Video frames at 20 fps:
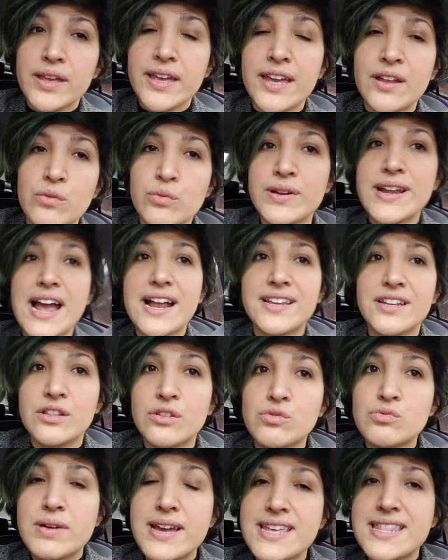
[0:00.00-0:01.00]
and react in
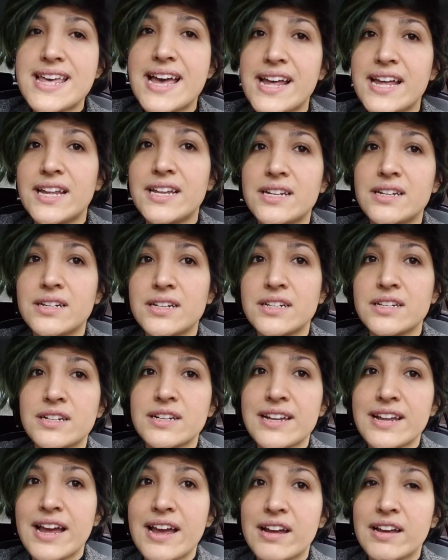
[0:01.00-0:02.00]
the way that
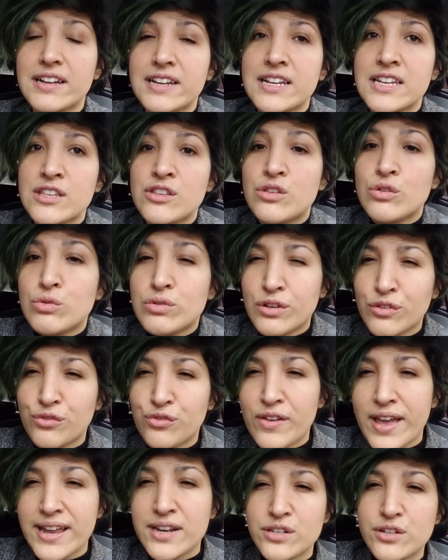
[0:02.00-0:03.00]
you
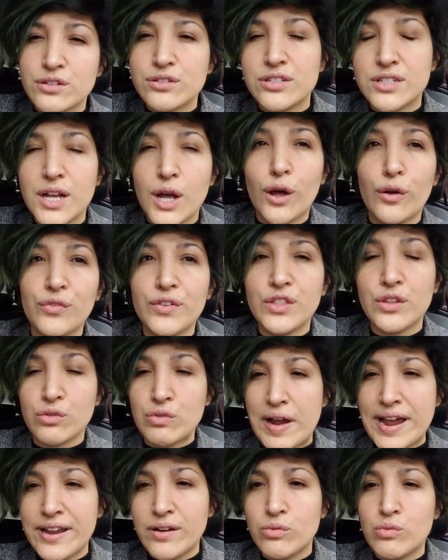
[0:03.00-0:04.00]
defend yourself in the
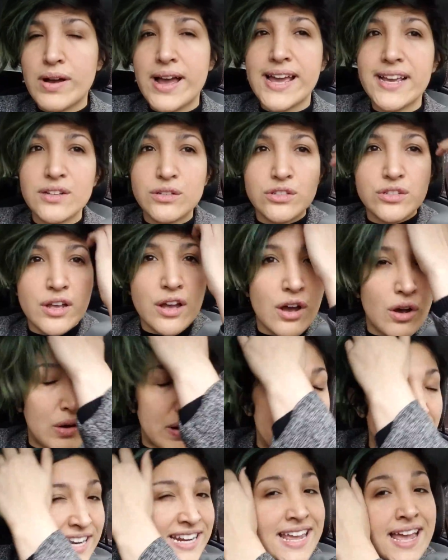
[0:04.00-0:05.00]
right way. So,
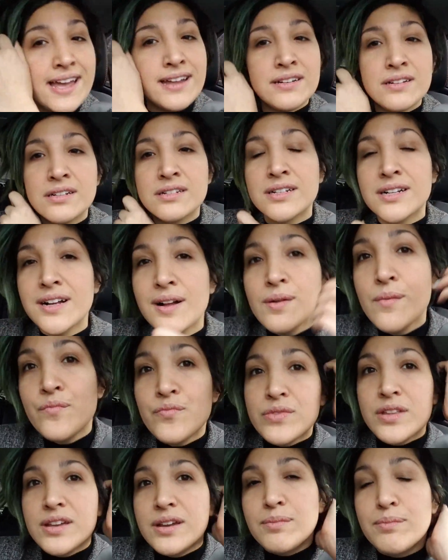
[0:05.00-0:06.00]
and again,
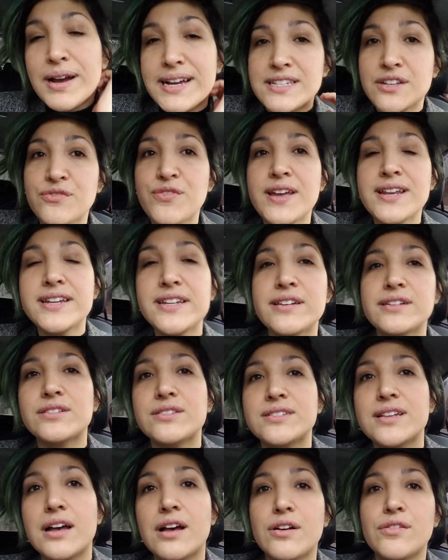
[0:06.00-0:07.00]
by defending
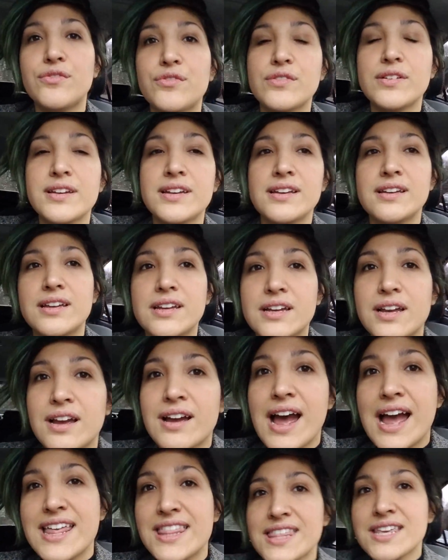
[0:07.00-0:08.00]
yourself,
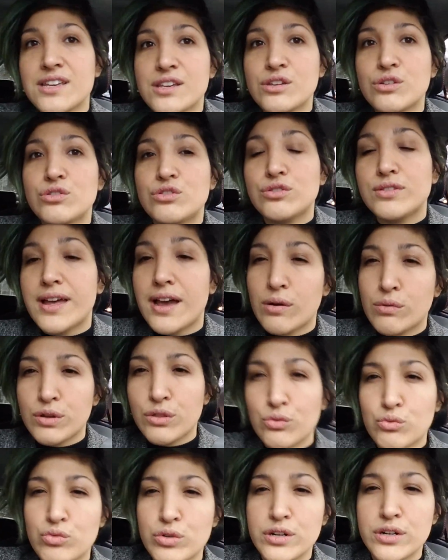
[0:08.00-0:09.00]
I think you do that
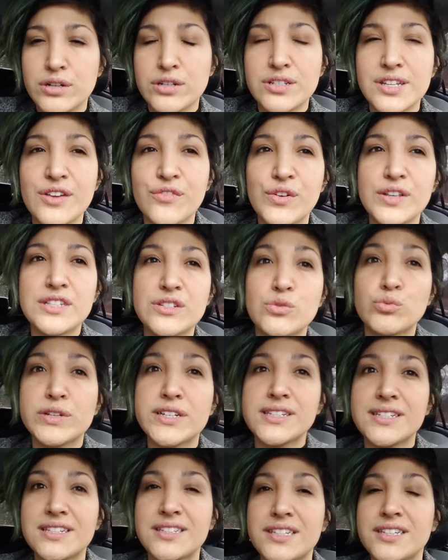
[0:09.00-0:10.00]
with words. If it's
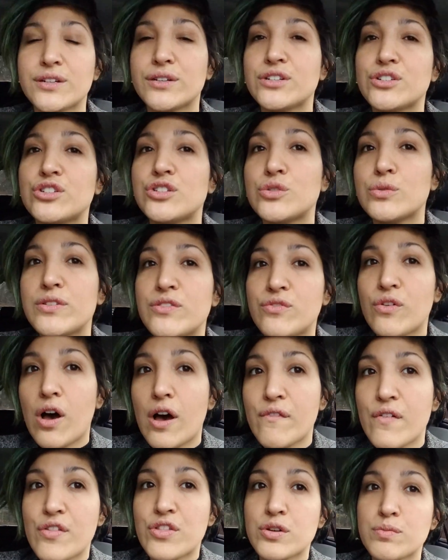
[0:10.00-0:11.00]
really serious, you
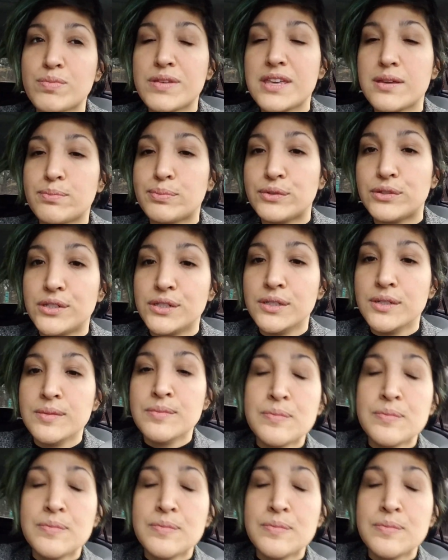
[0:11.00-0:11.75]
involve other people,